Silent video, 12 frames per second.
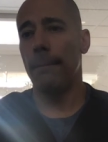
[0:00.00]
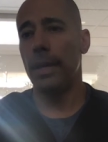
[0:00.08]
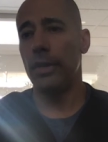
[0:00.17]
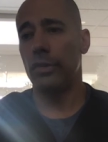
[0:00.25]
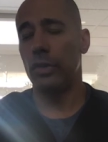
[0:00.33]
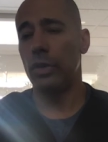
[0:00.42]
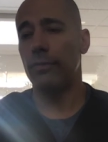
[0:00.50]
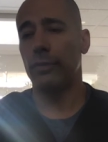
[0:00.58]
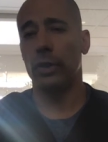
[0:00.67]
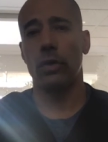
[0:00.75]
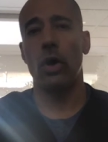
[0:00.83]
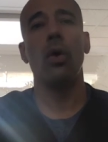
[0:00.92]
It's good
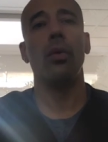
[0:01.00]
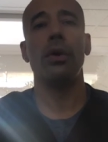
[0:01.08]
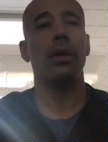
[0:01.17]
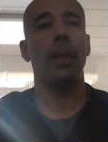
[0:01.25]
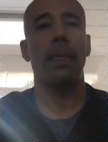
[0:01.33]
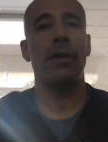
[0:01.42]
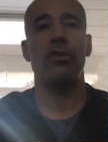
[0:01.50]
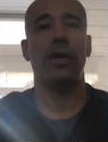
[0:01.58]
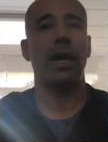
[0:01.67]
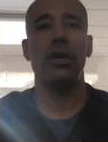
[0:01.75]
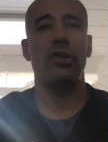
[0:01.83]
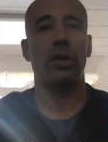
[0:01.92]
for your own
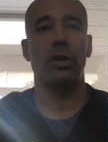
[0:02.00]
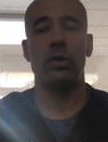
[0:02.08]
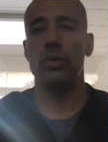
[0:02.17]
education.